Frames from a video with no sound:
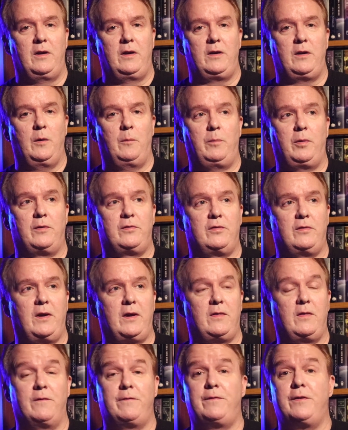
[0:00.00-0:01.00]
You know, books
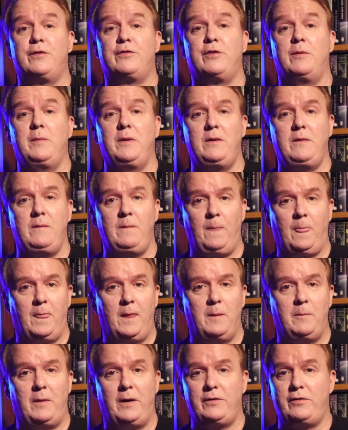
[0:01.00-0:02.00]
like The Fisherman
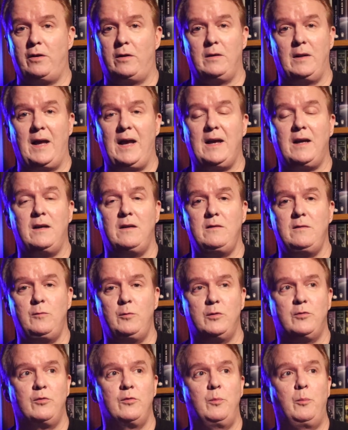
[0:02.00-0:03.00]
by John Langan,
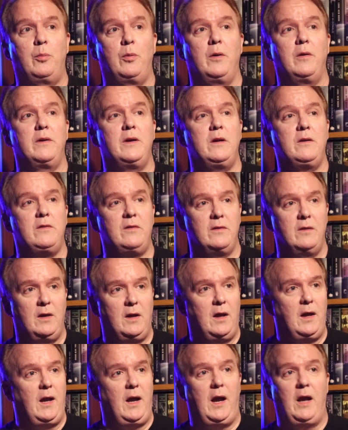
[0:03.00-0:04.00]
which was brilliant,
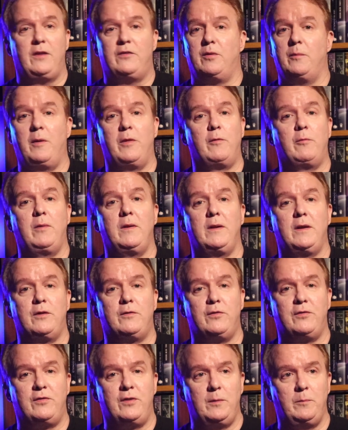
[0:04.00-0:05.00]
and some other really
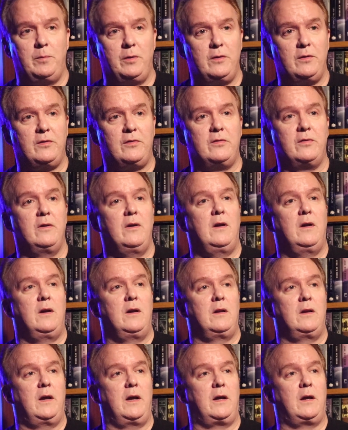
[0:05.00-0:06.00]
interesting books
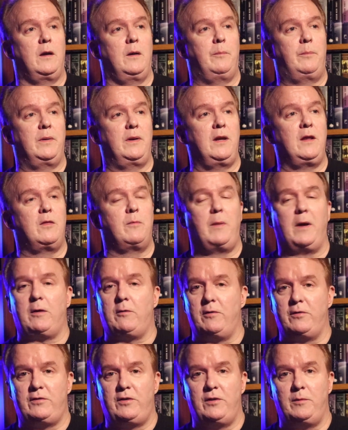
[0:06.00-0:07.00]
like uh, Beneath by
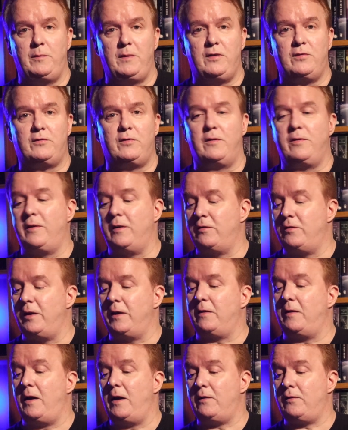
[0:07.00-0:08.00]
Christy DeMeester and things
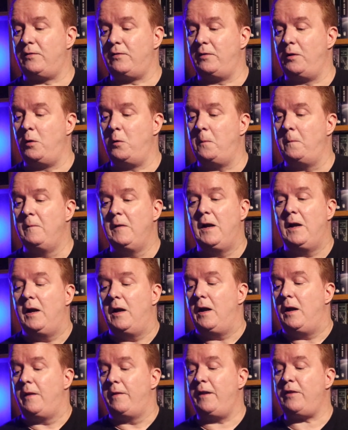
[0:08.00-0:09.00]
like that. So
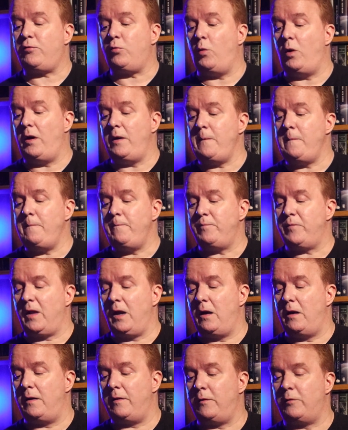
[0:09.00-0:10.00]
this one,
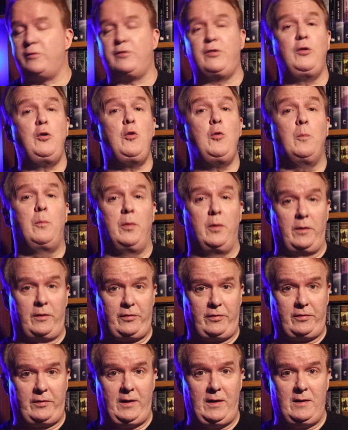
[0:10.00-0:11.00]
uh, there are two
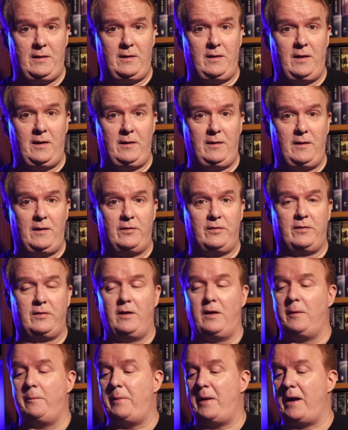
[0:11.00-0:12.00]
books in, in this
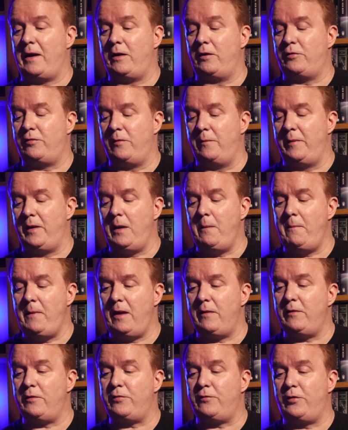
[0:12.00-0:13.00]
uh, package from them,
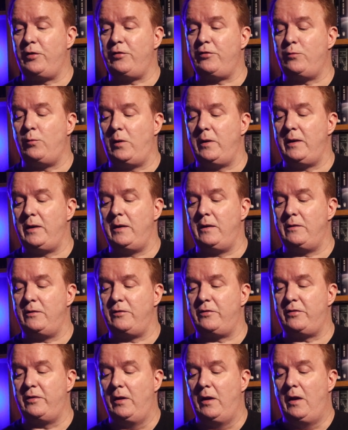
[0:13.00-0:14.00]
and this first one
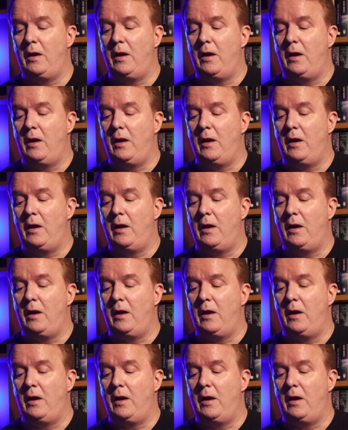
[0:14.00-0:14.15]
is